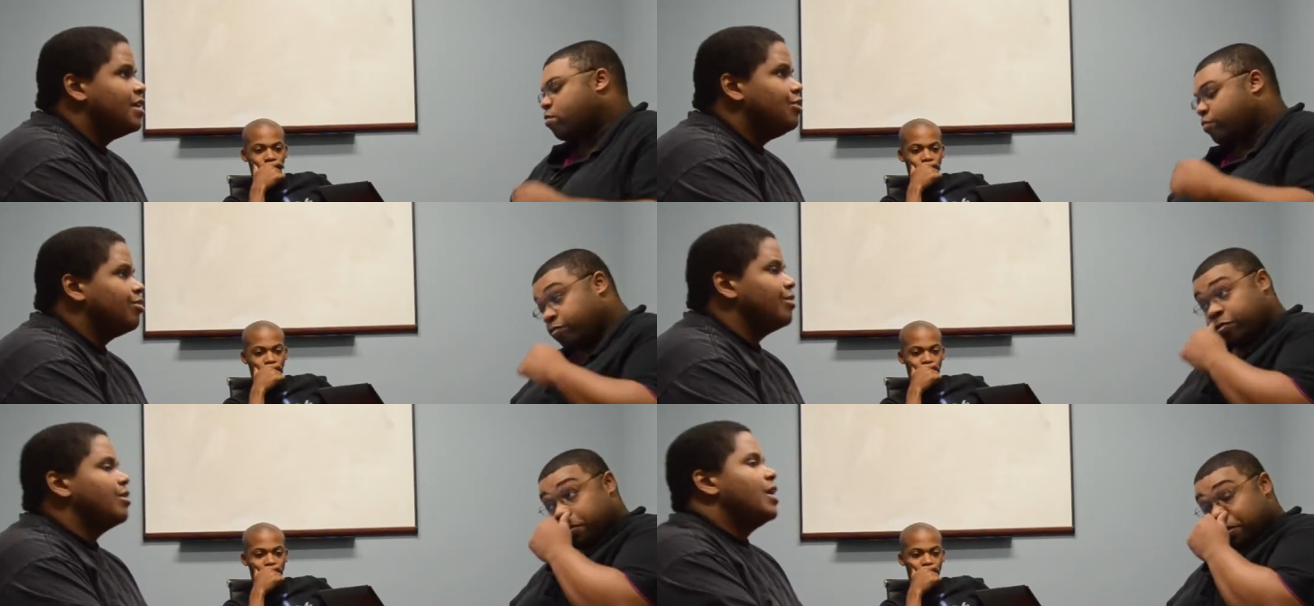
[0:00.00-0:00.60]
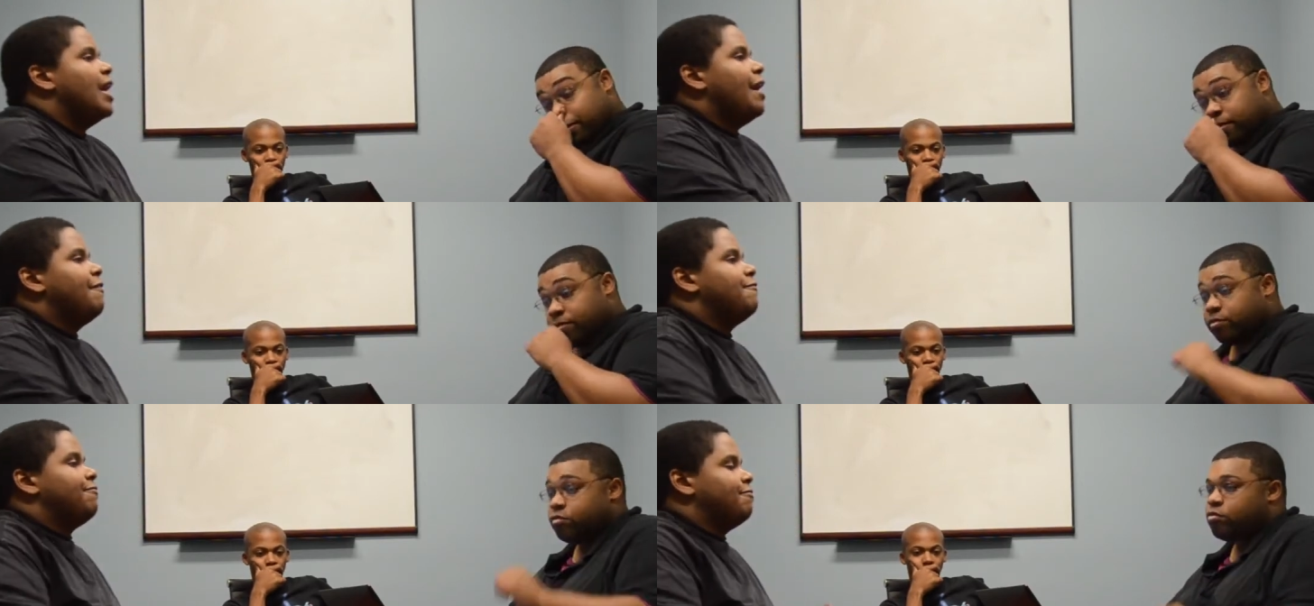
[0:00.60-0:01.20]
Speaker 1: you're
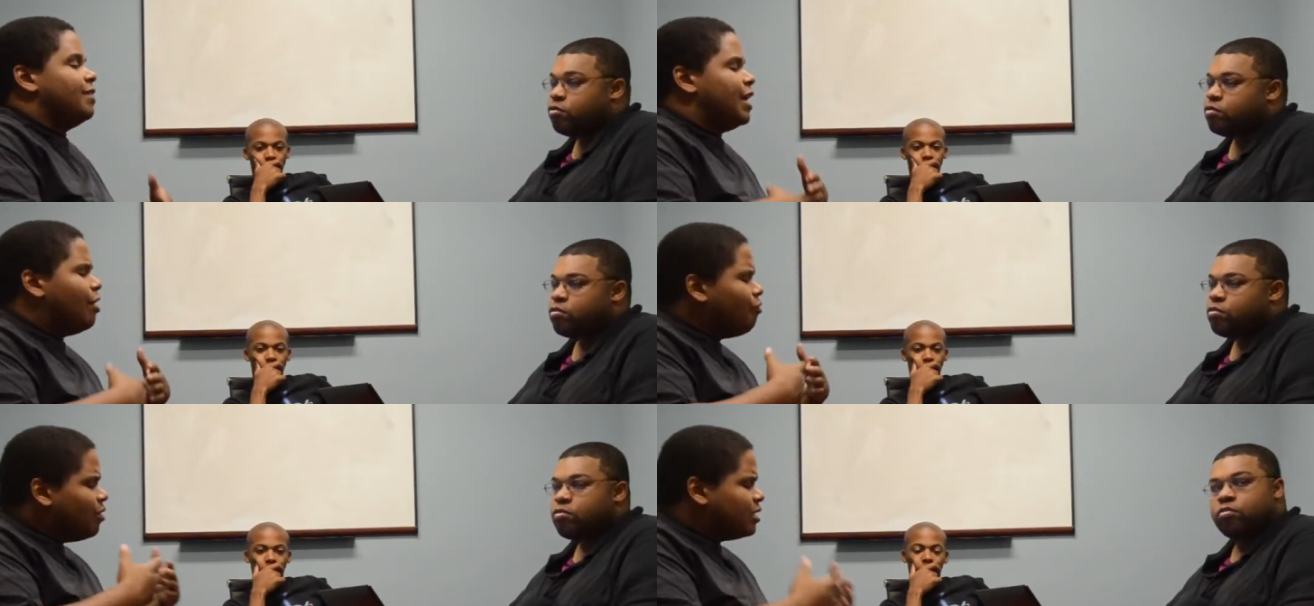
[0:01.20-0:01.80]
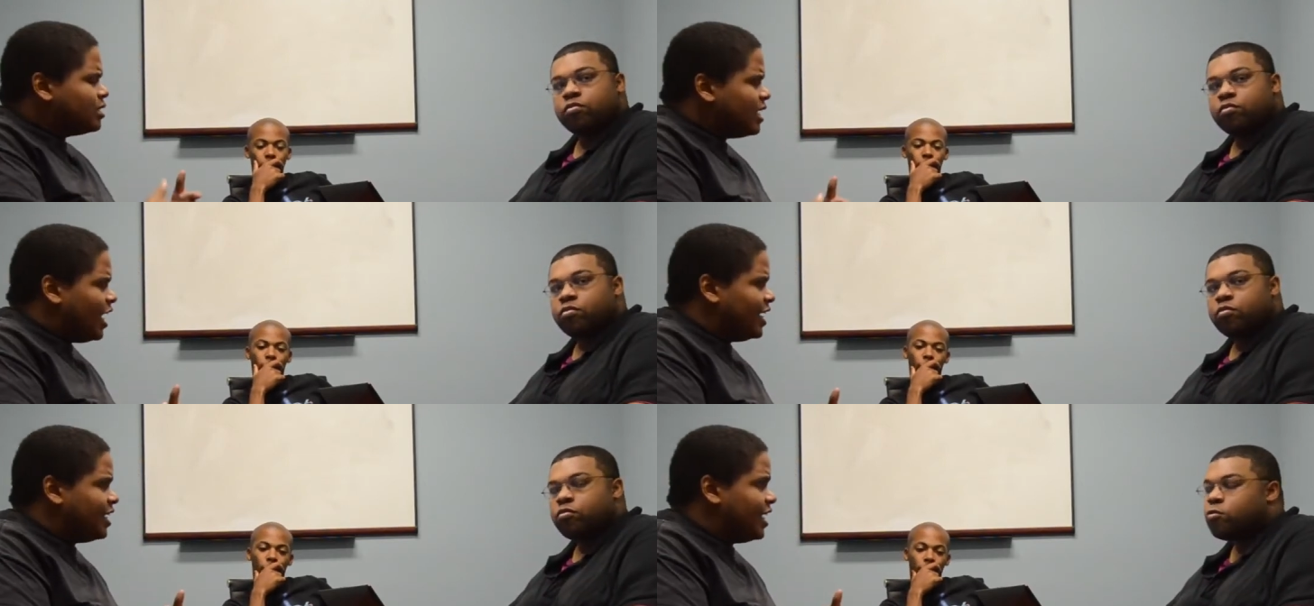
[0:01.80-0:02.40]
if it was
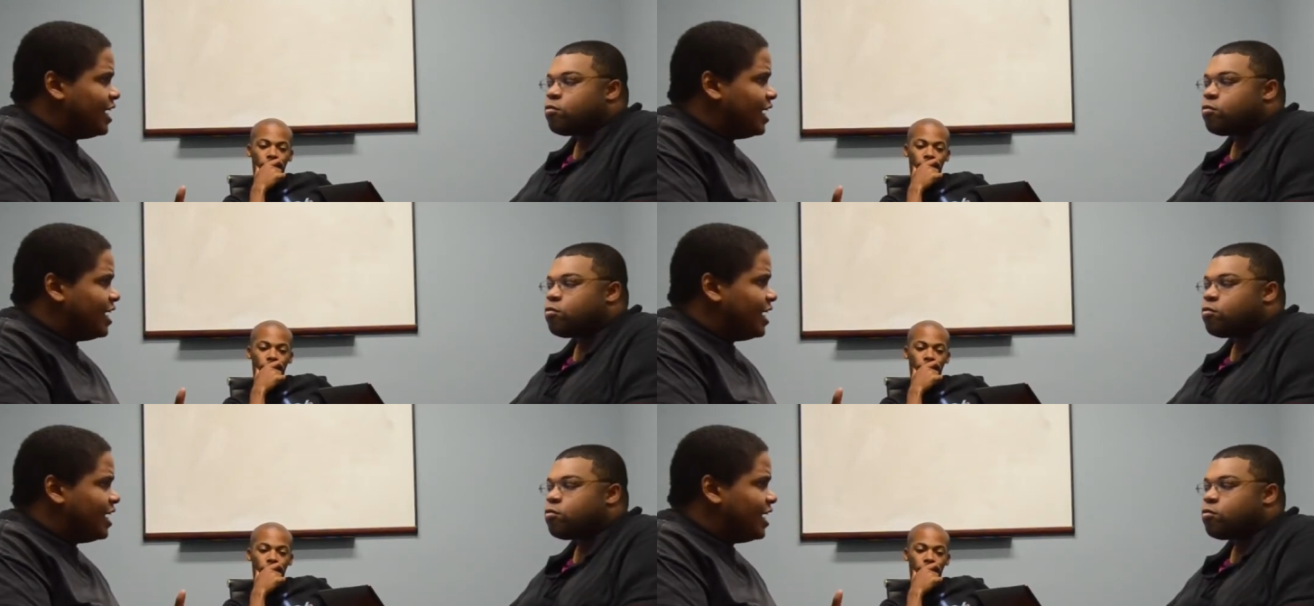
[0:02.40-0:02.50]
Dinah